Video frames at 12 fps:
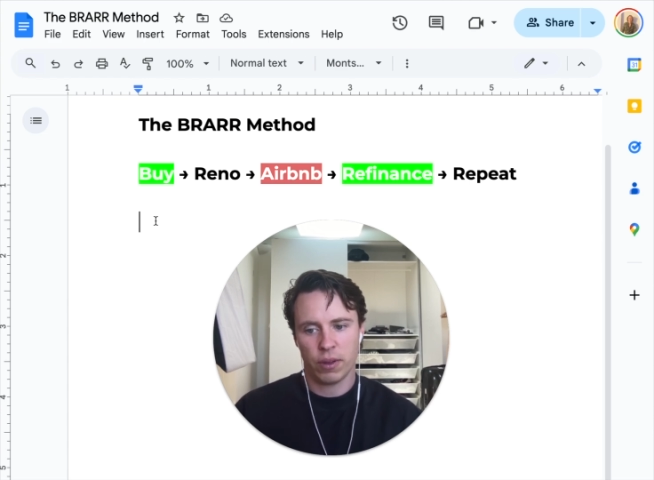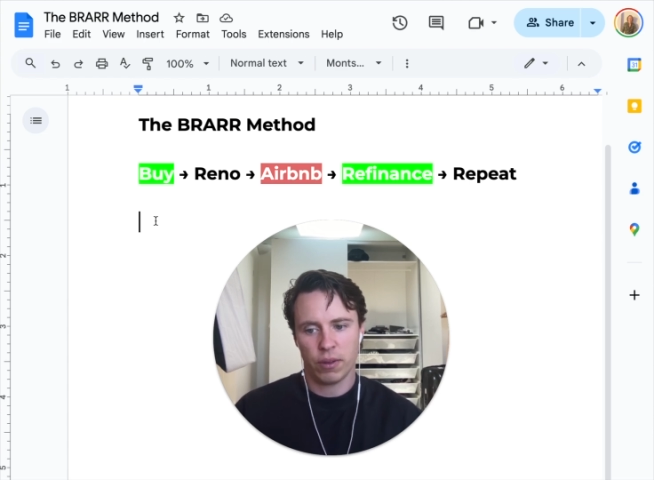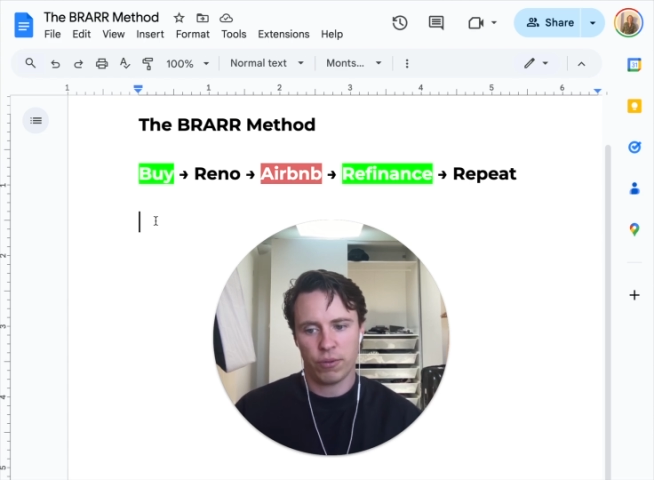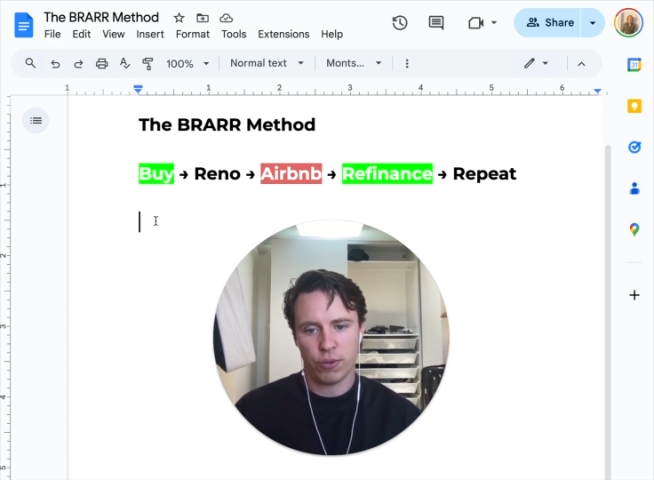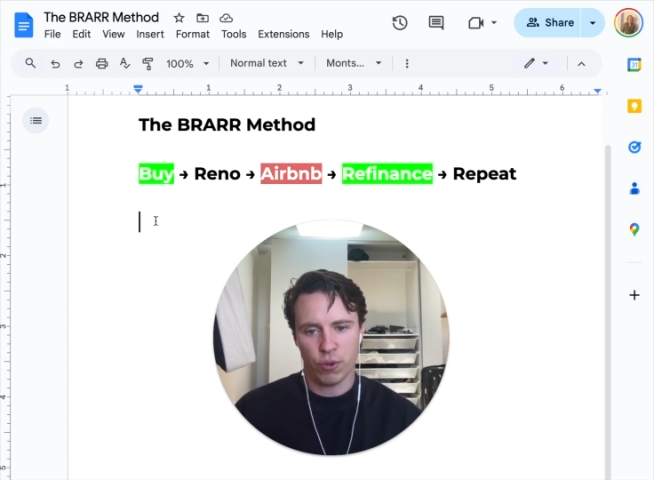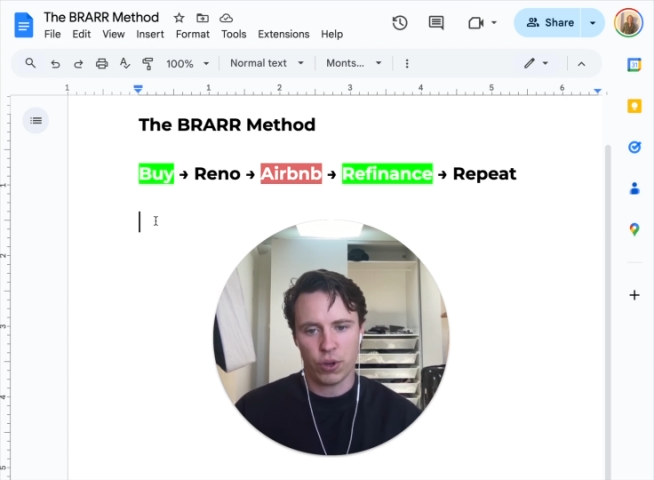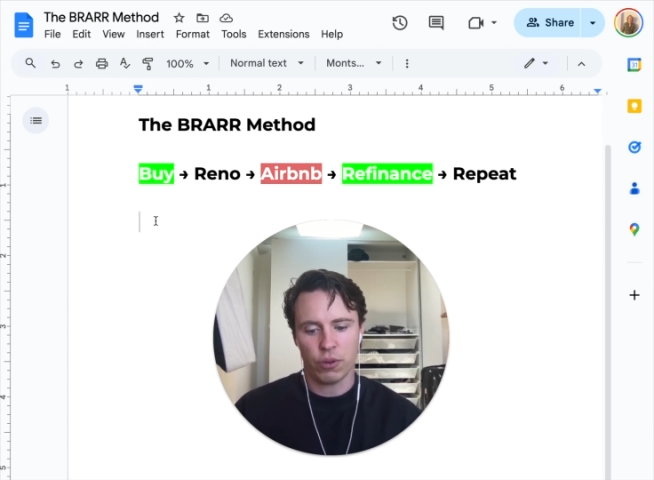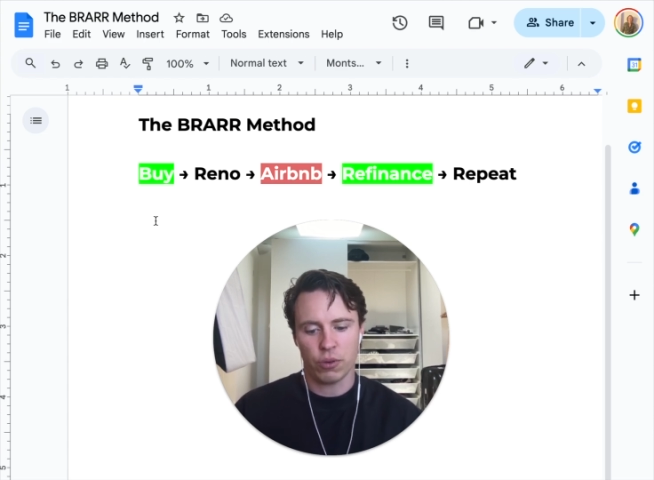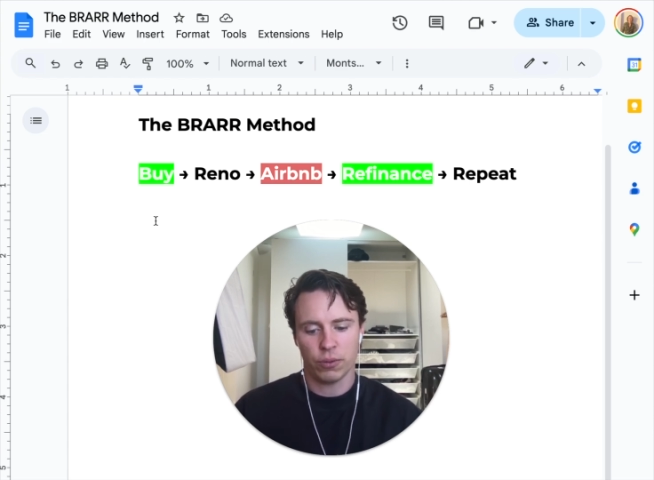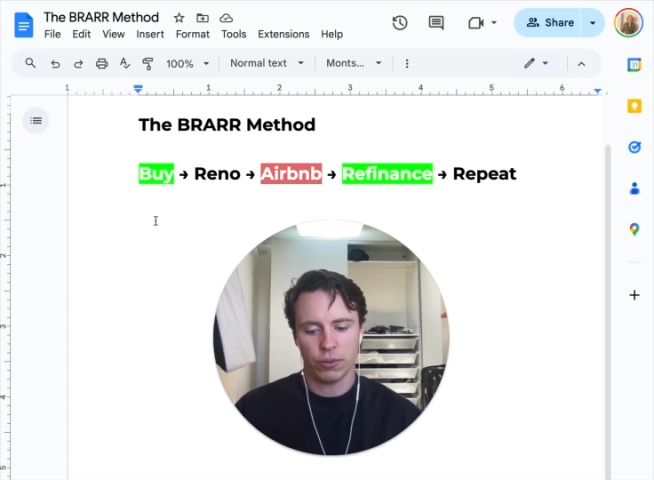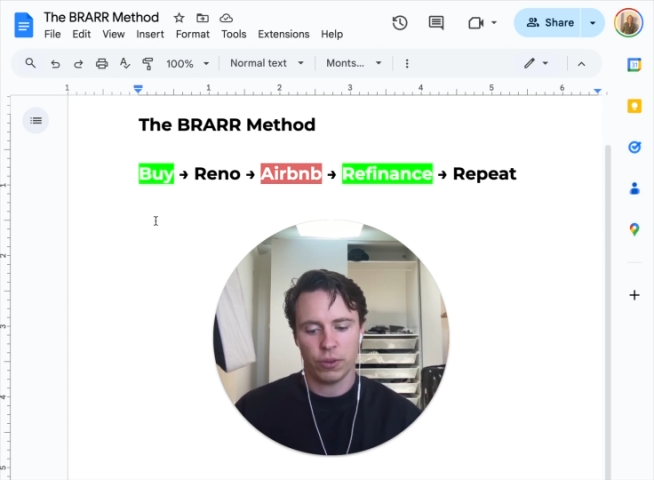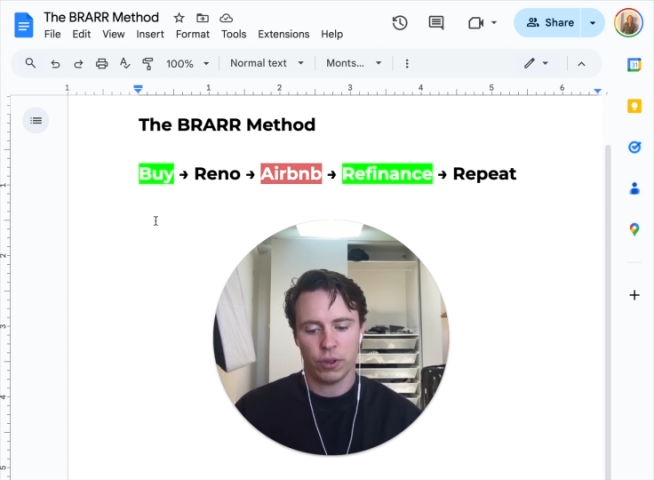for
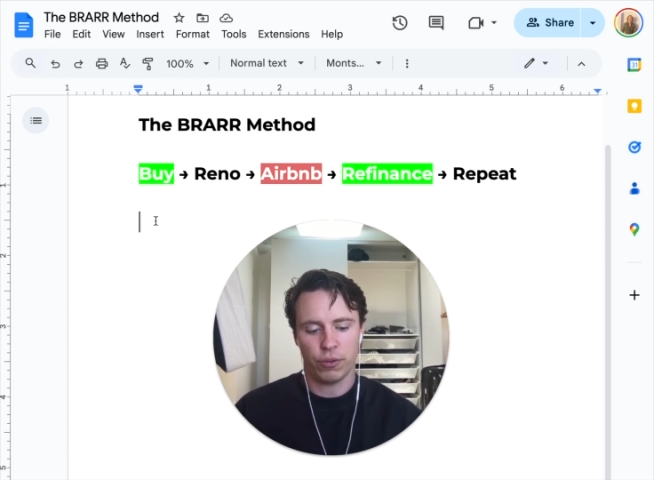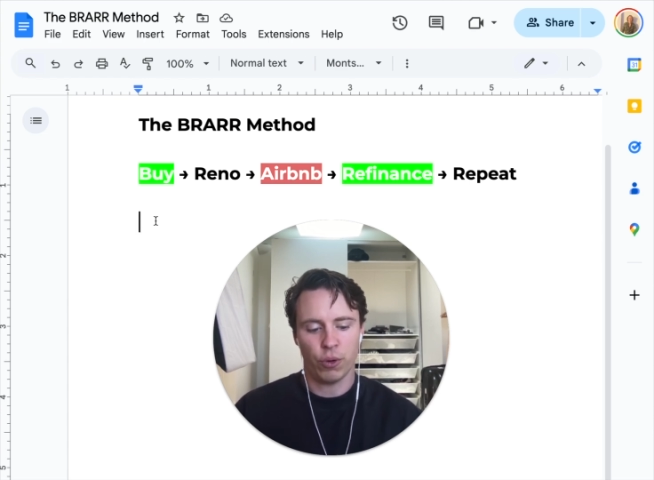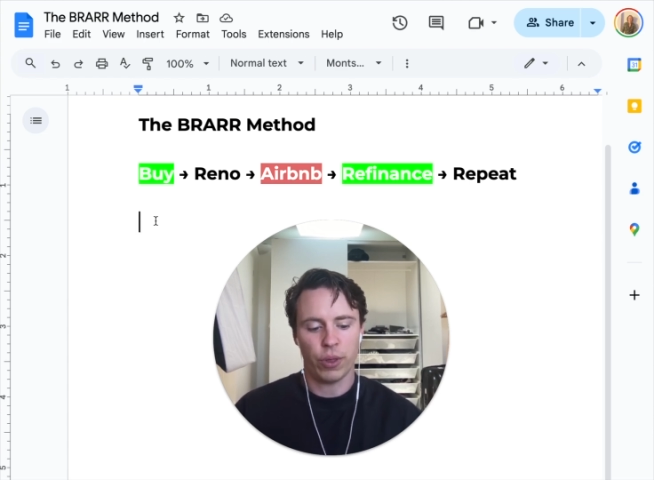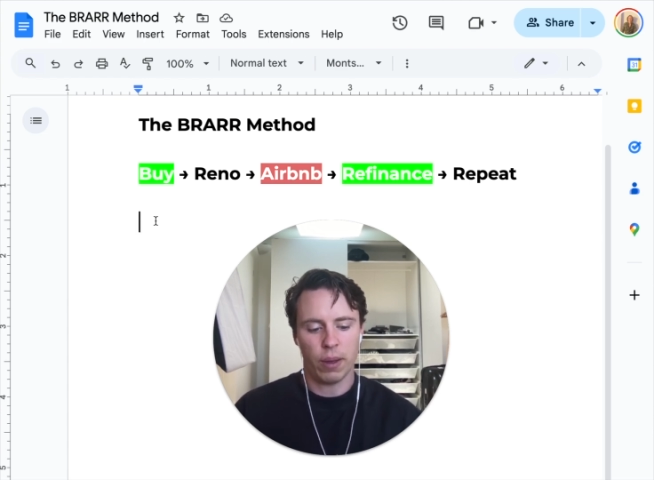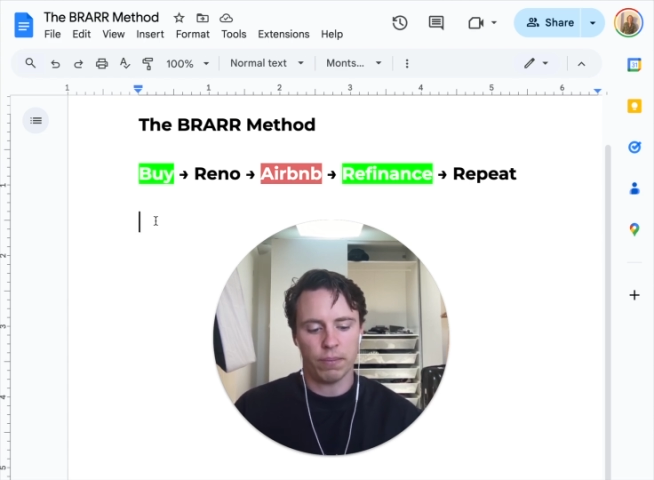them.